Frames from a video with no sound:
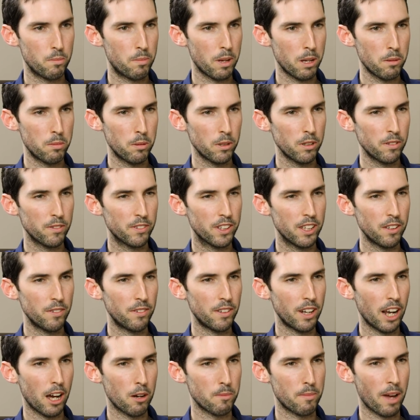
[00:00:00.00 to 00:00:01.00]
people have
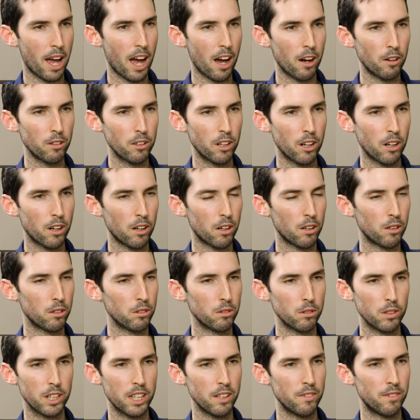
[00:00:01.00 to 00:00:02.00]
given up
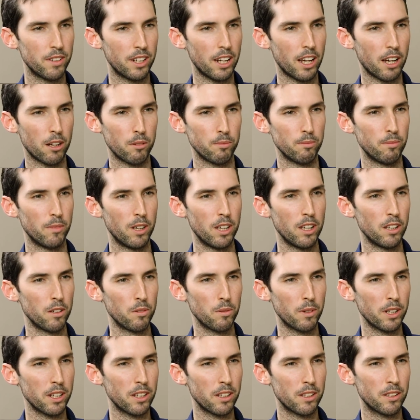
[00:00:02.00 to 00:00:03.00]
alcohol, given up,
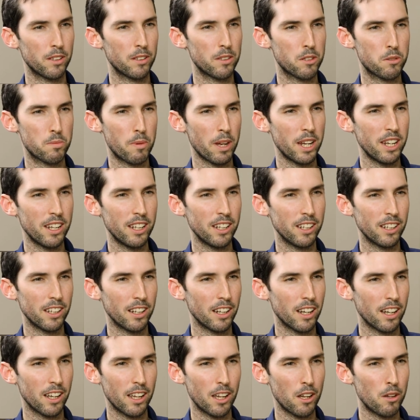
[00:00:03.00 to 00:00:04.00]
we're
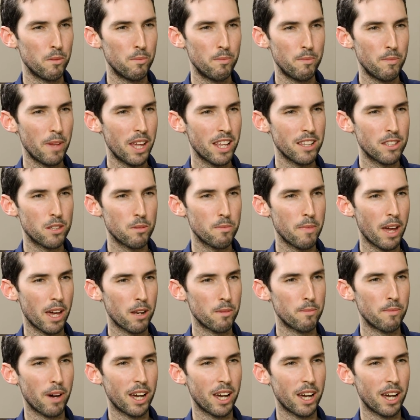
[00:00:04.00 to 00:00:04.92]
spending immense amount of